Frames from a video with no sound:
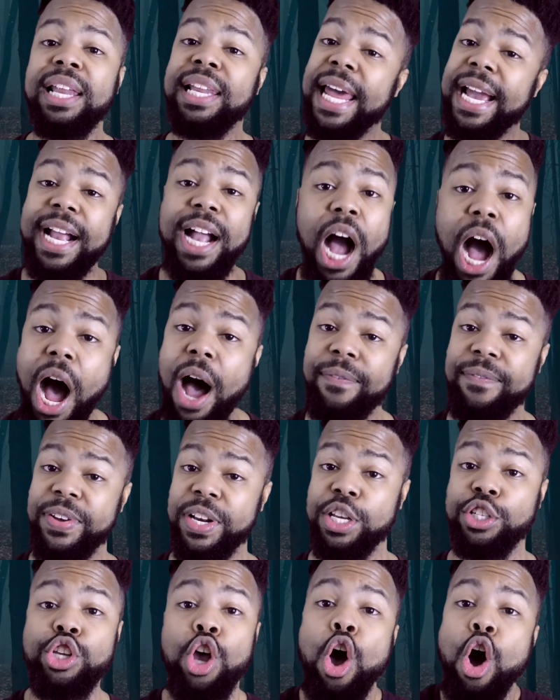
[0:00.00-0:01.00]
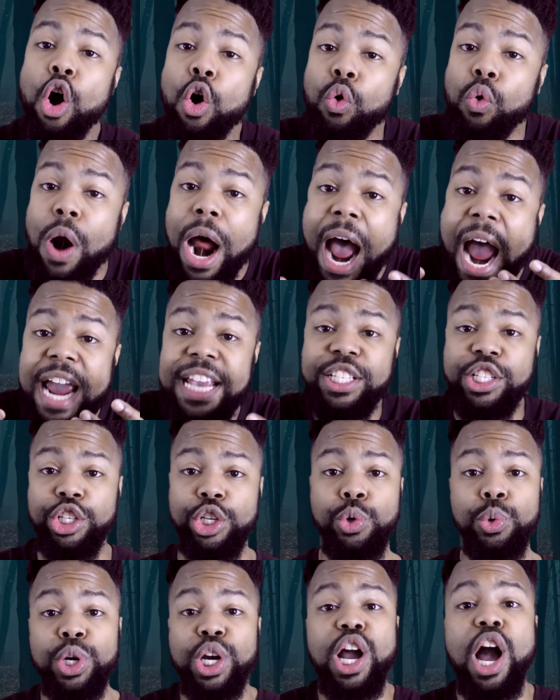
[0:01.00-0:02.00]
Let confidence arise
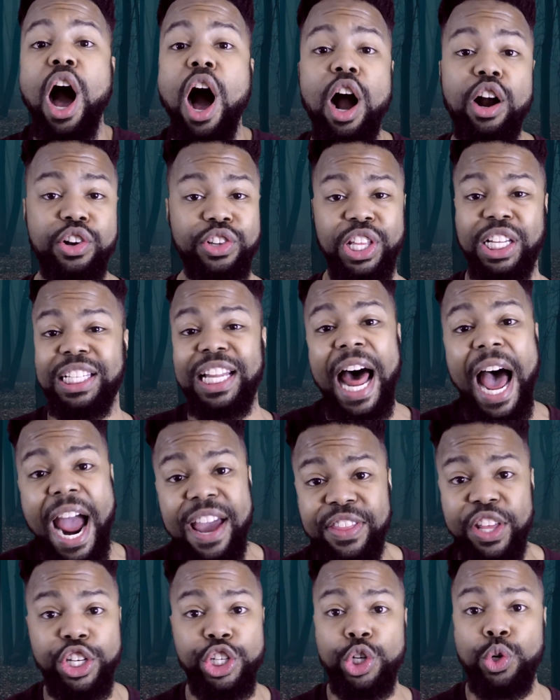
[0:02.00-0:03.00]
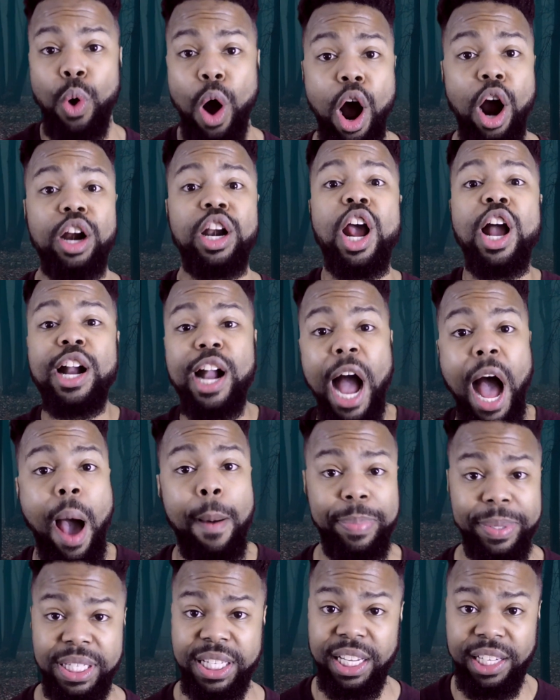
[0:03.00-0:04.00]
in you to conquer the lie that you aren't
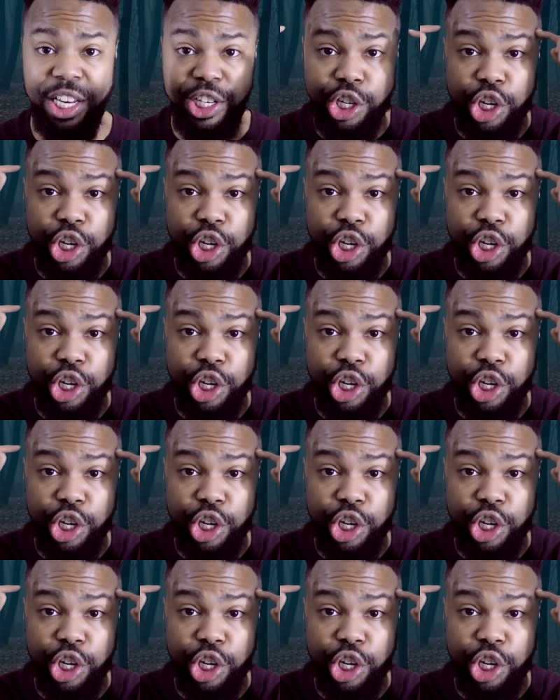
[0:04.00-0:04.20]
competent.